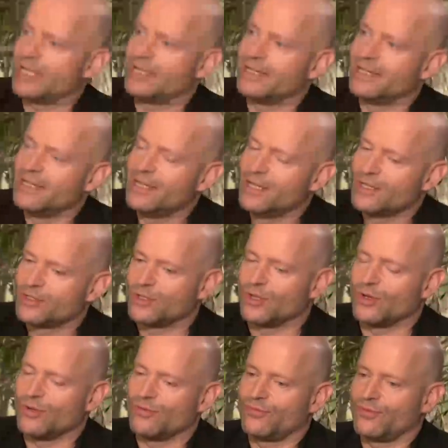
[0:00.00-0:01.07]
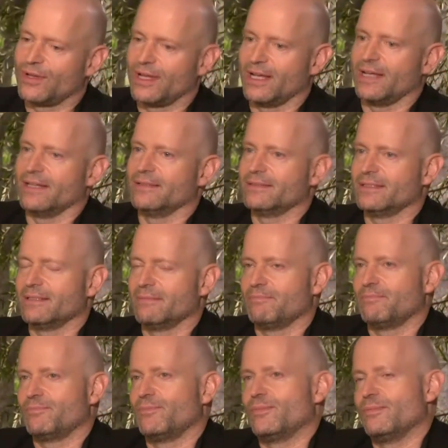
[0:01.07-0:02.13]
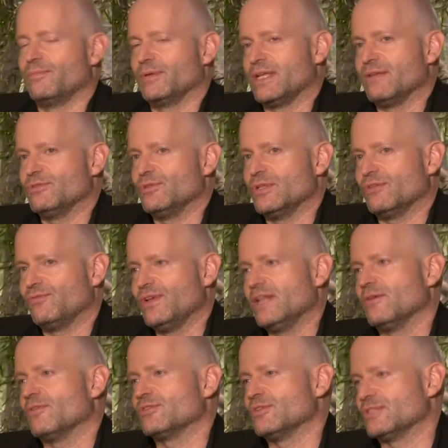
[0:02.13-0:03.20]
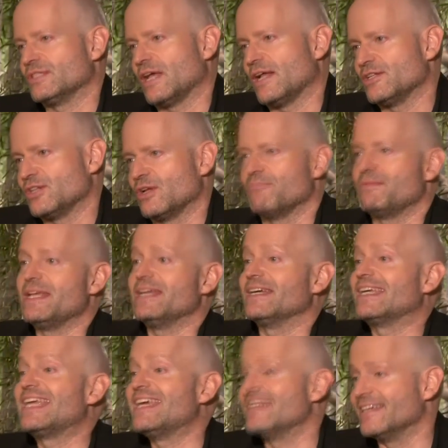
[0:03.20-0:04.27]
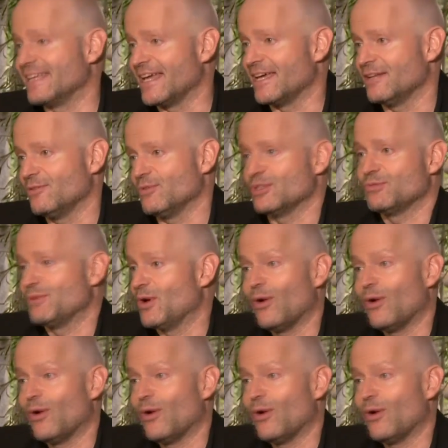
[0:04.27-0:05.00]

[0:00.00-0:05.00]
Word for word: in sort of uh, gives you this feeling of nostalgia and being a kid again, which we